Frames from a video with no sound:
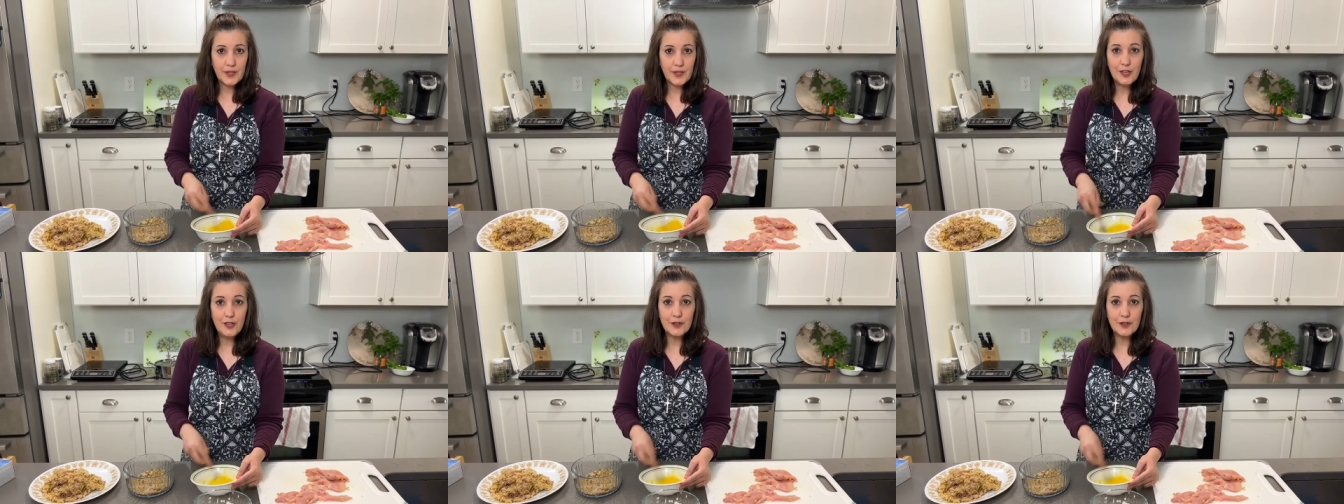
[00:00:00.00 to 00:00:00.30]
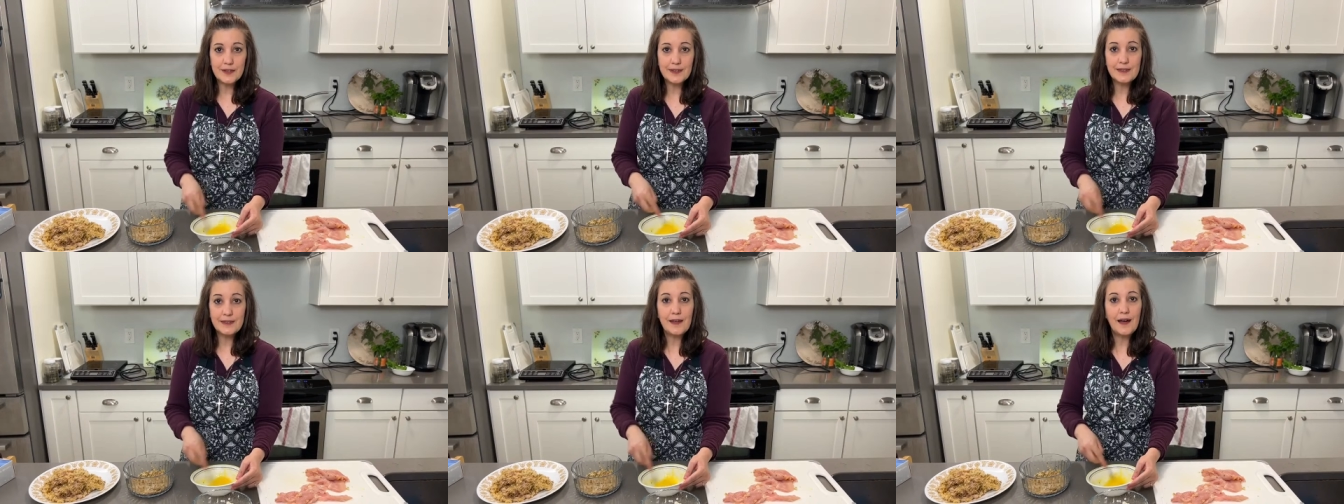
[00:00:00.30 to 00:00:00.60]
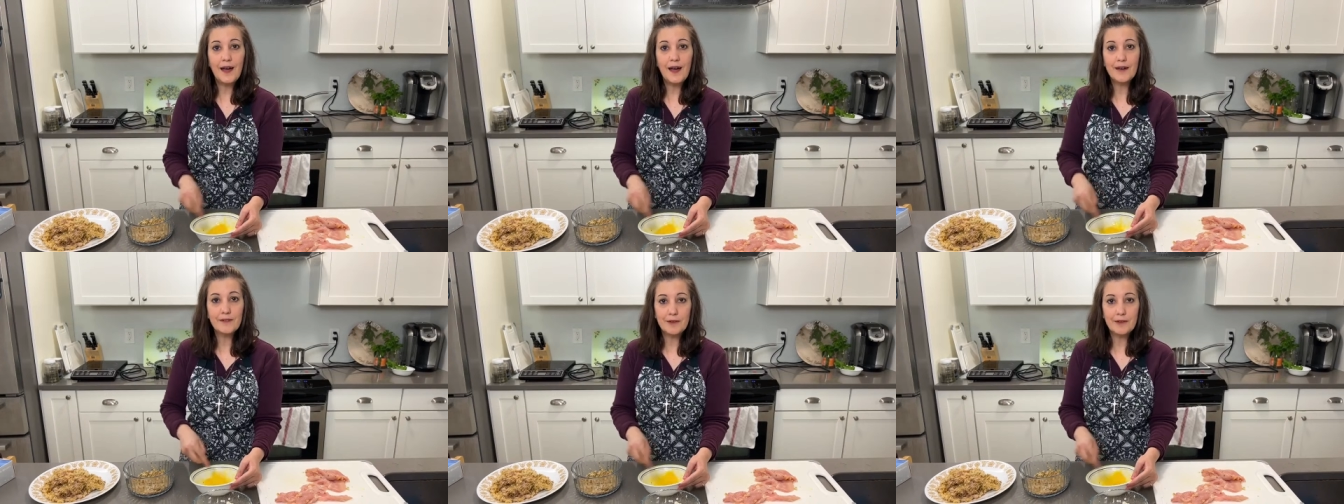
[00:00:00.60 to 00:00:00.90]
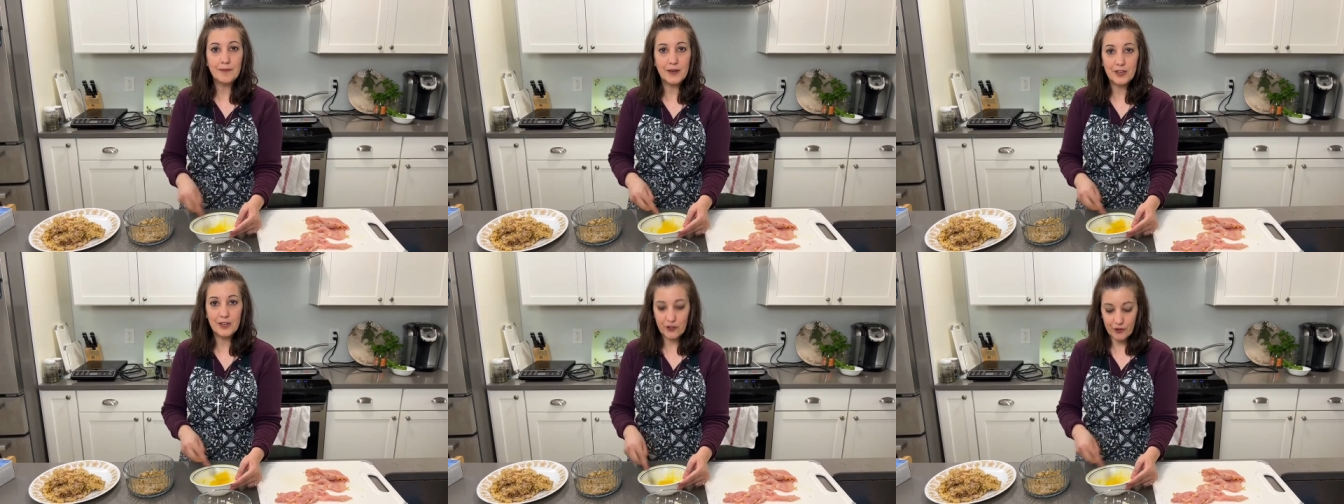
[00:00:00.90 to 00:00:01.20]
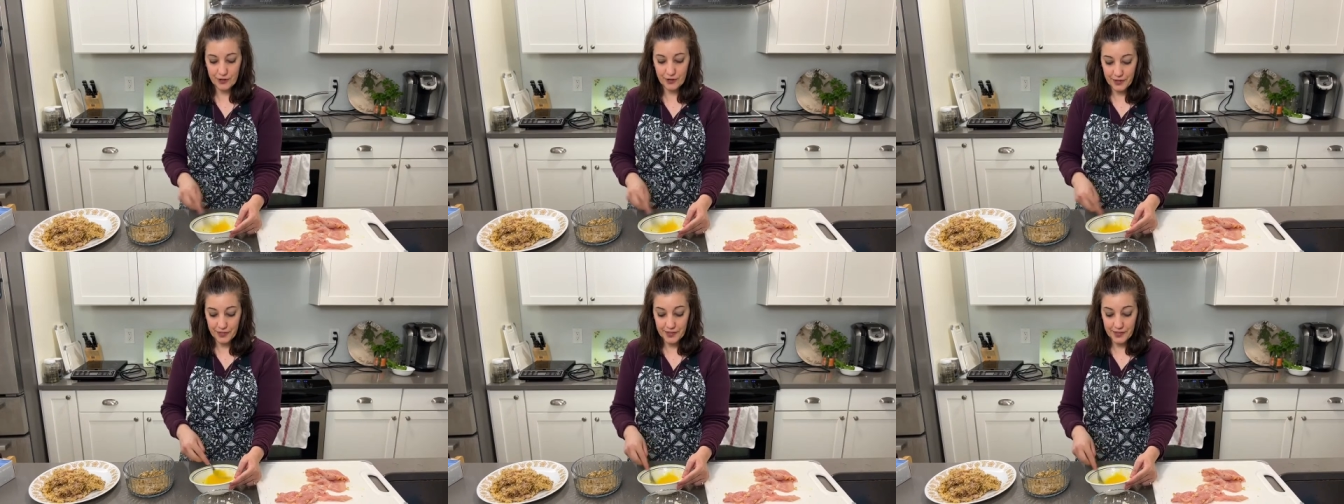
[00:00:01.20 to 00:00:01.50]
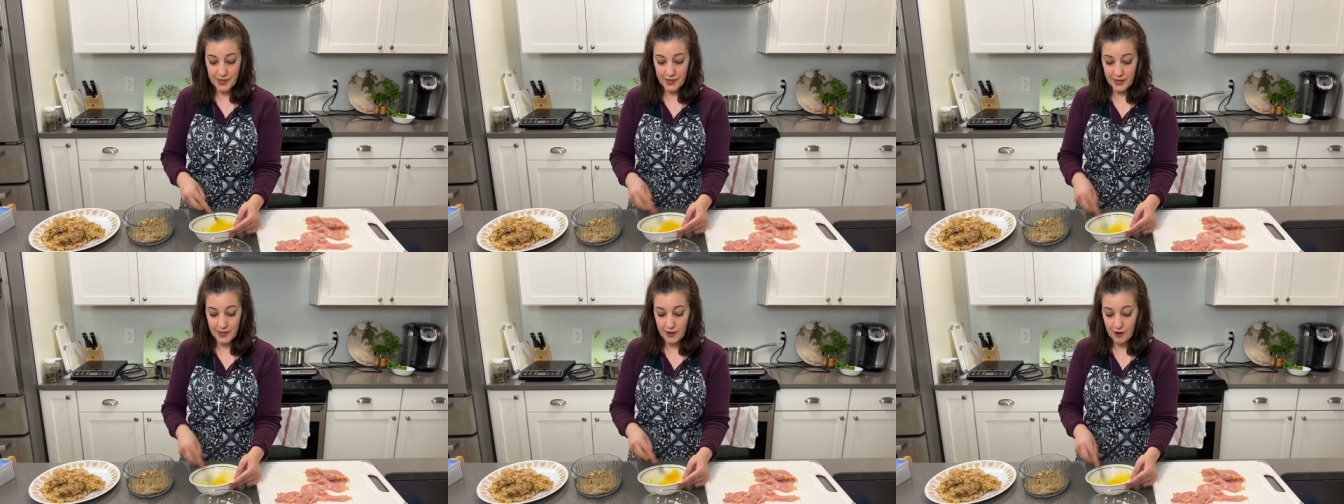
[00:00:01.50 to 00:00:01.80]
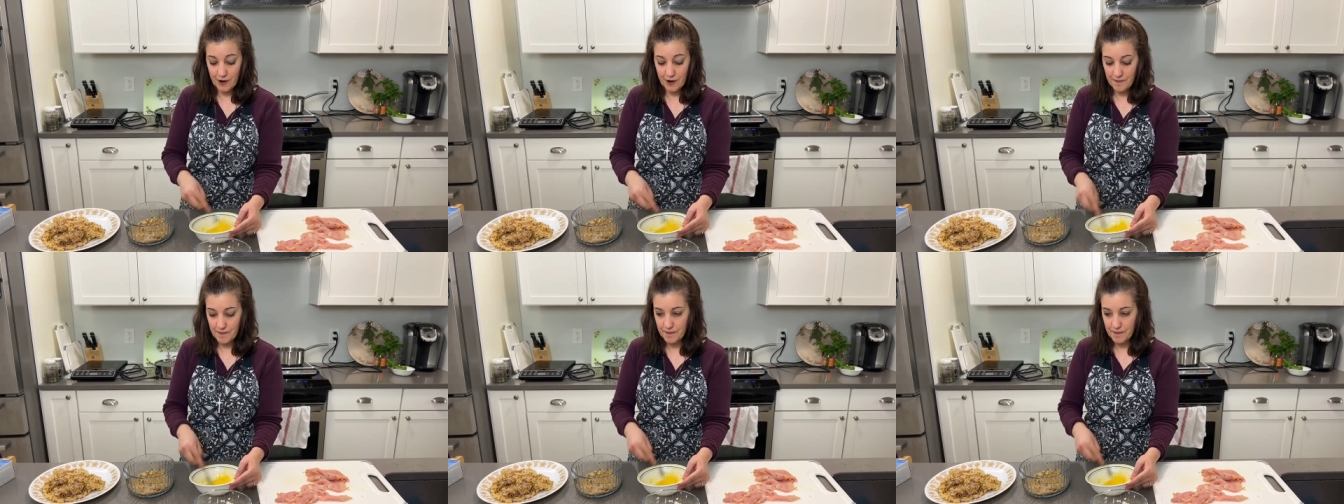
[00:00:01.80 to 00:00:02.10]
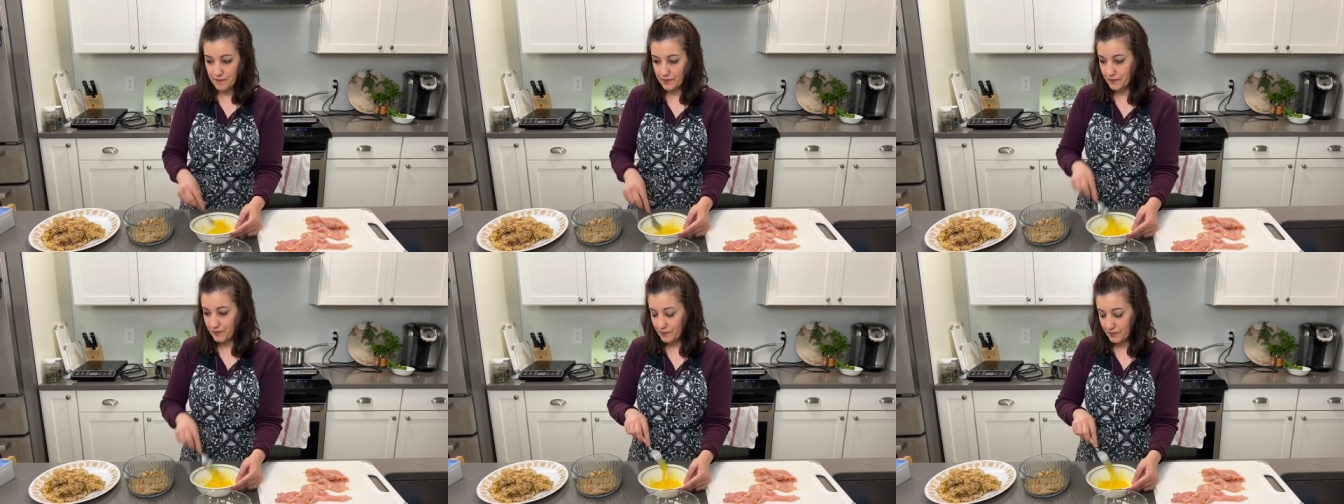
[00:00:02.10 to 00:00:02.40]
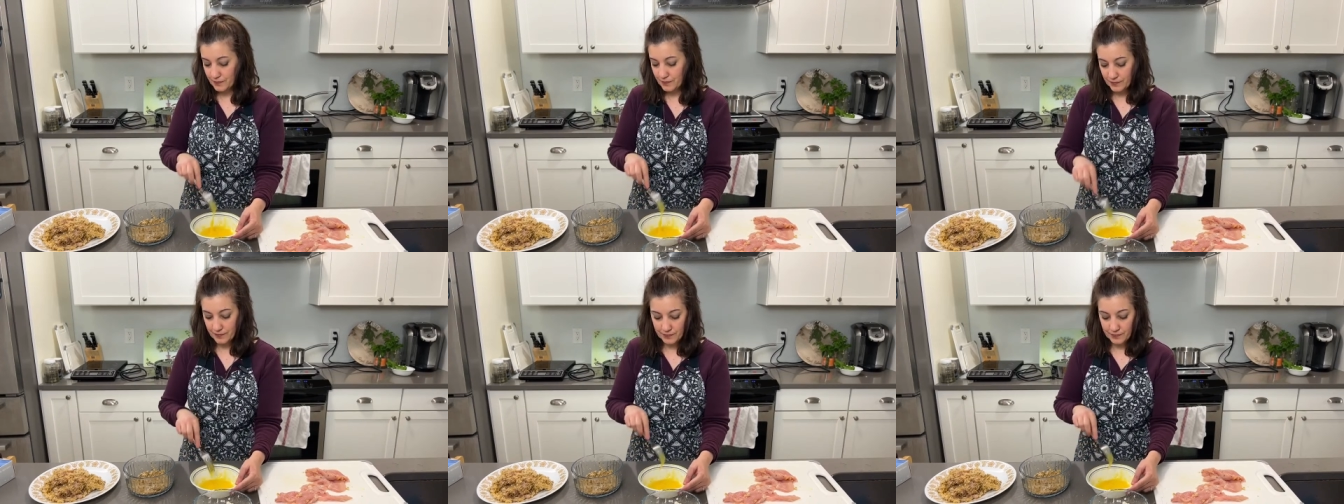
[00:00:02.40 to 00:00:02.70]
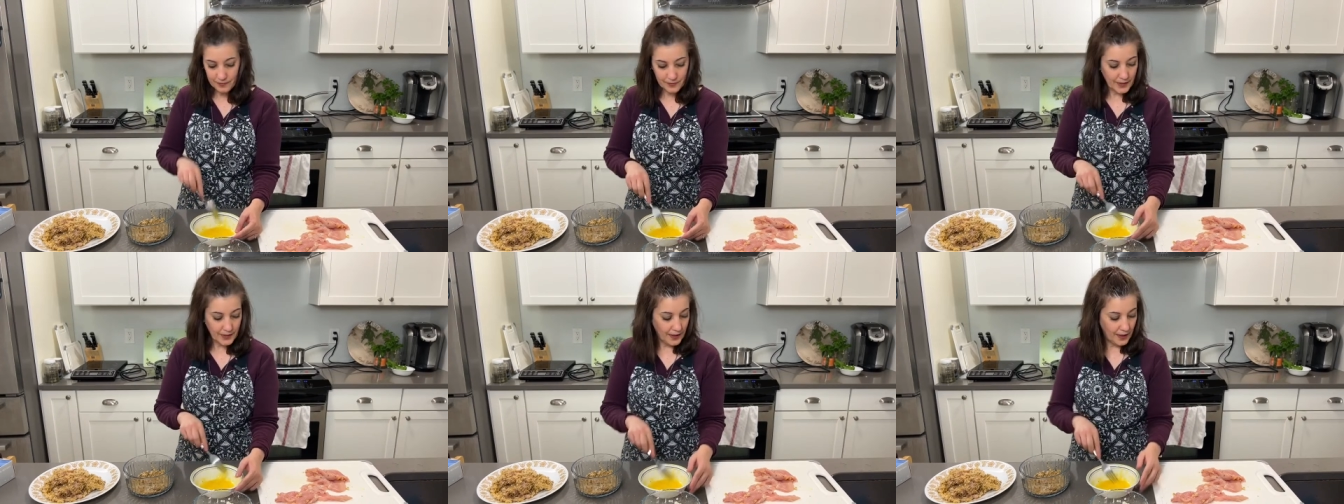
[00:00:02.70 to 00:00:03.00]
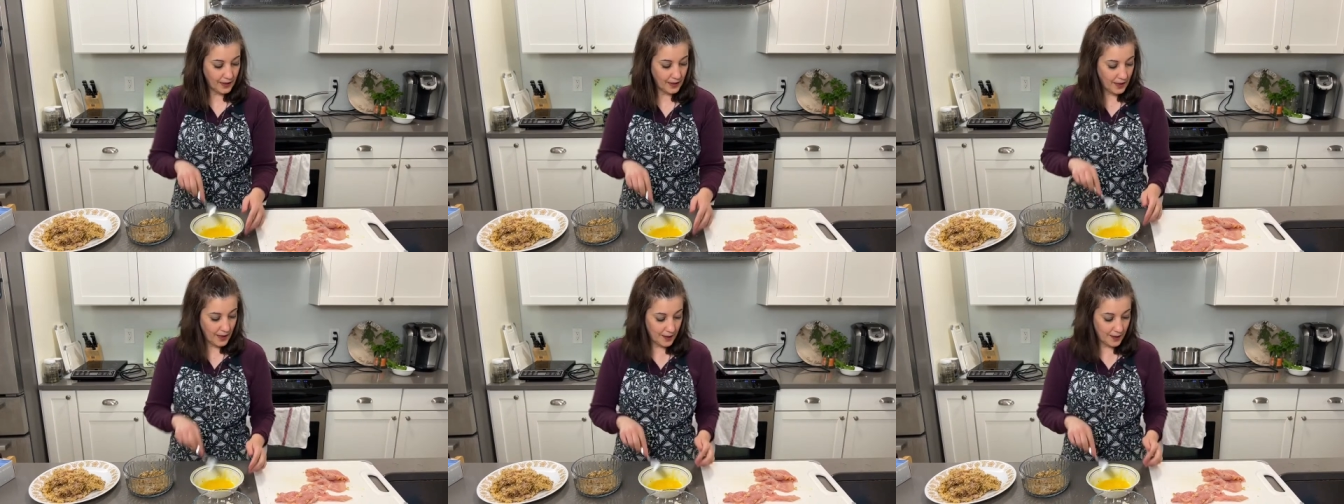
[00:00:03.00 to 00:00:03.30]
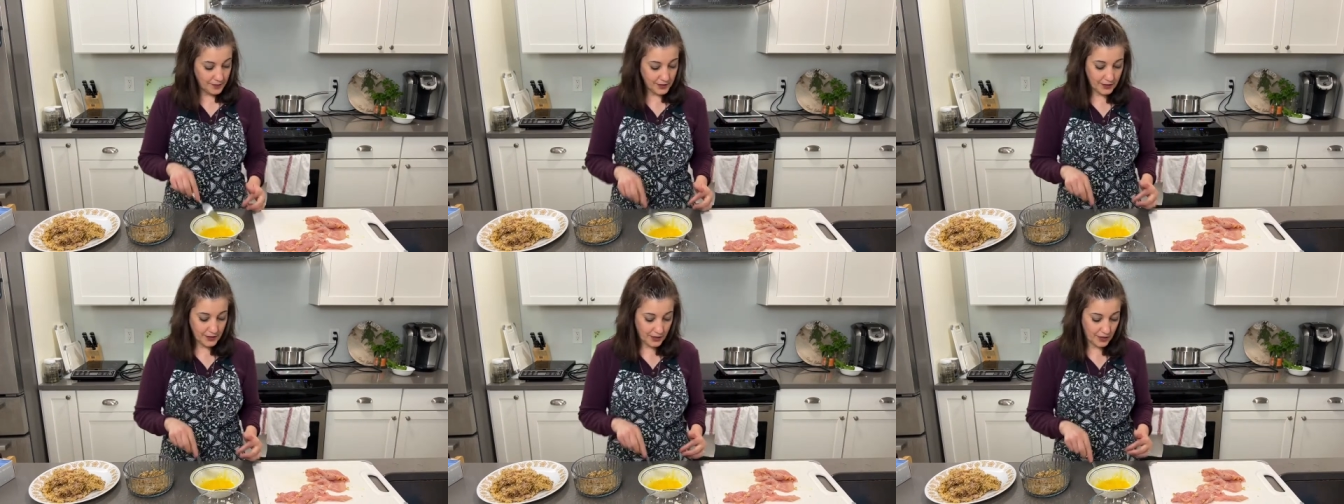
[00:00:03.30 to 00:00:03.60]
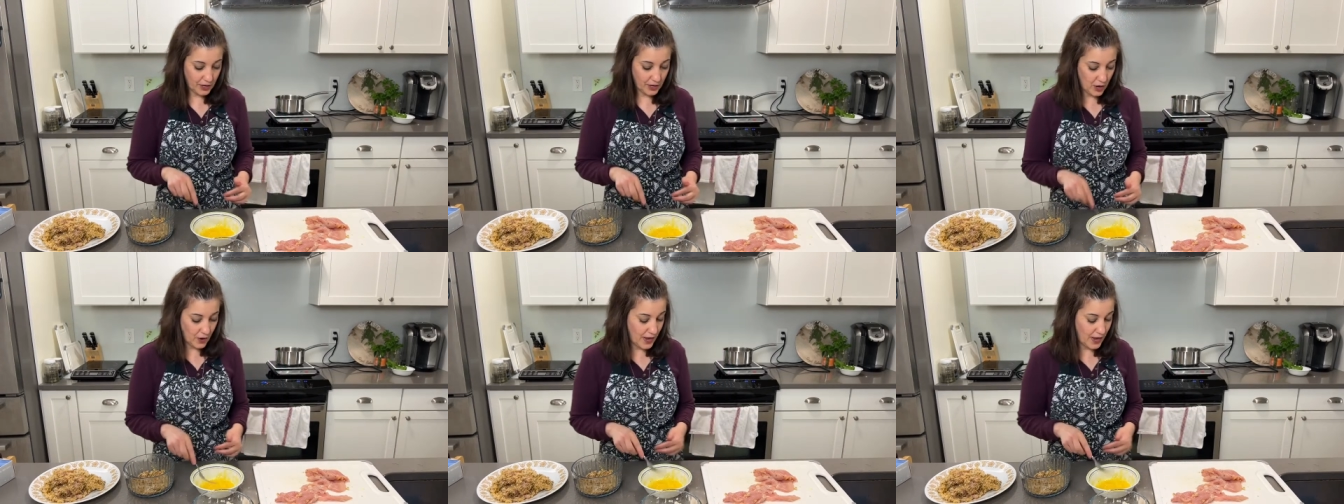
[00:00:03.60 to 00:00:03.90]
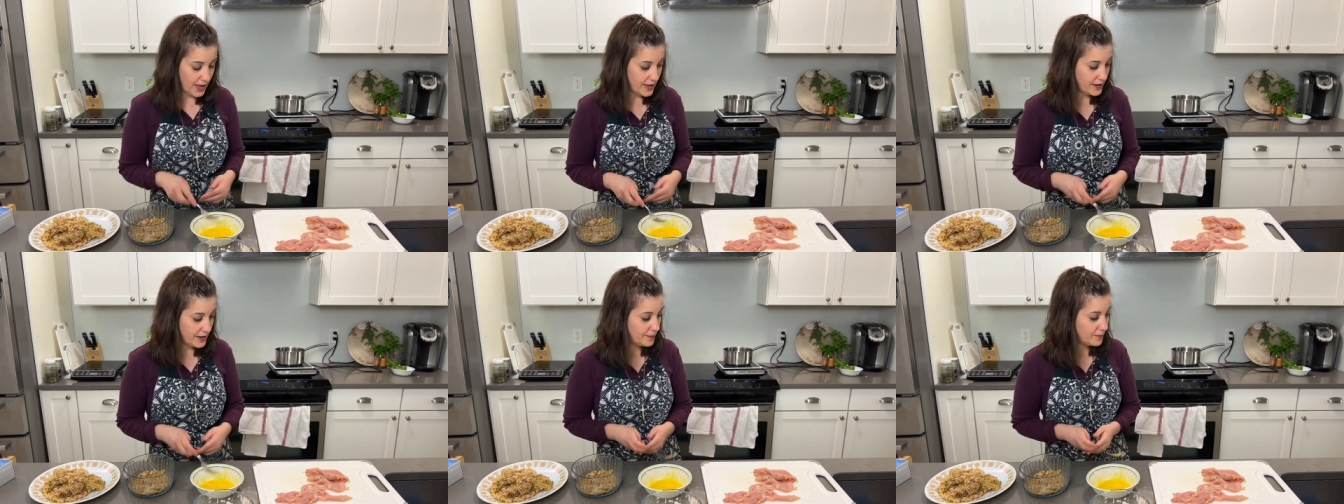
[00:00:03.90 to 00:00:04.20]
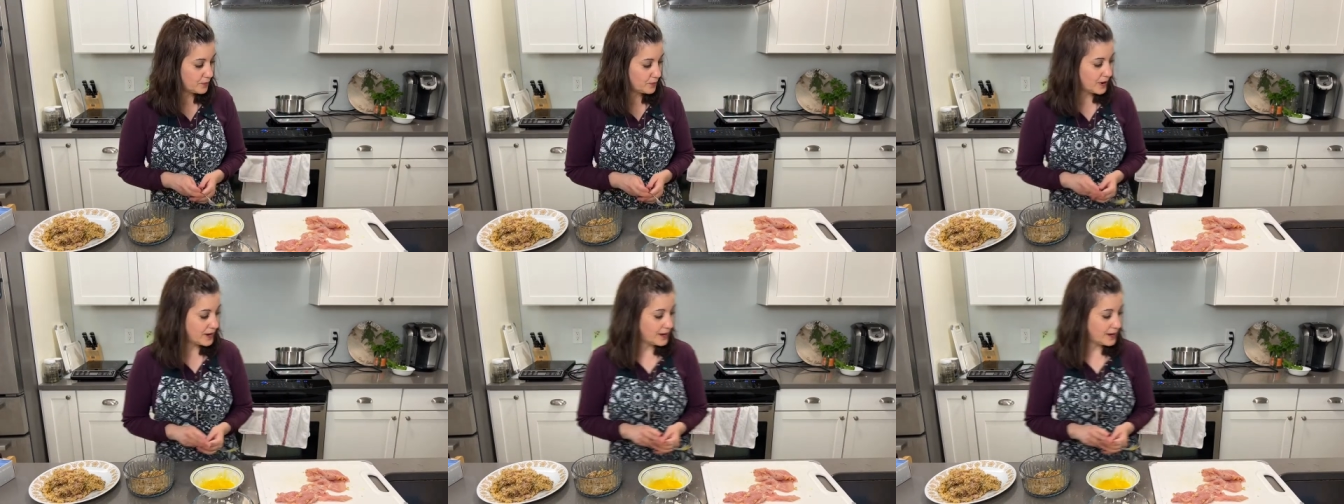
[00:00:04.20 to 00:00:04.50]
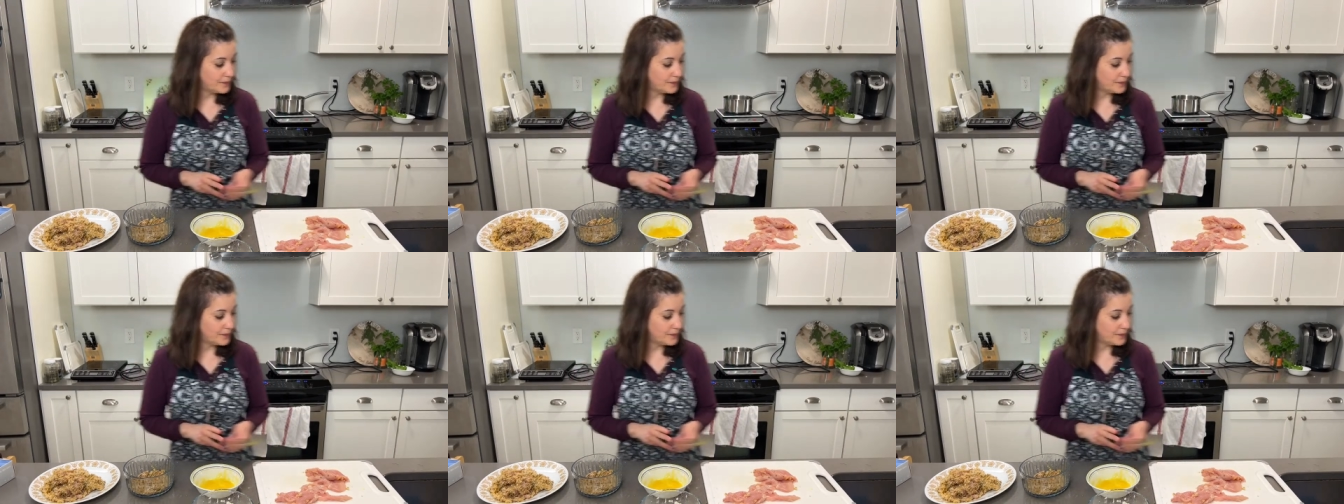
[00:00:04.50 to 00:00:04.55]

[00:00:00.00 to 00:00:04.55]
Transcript: You can see I haven't measured a thing here. I'm just going to go ahead and bread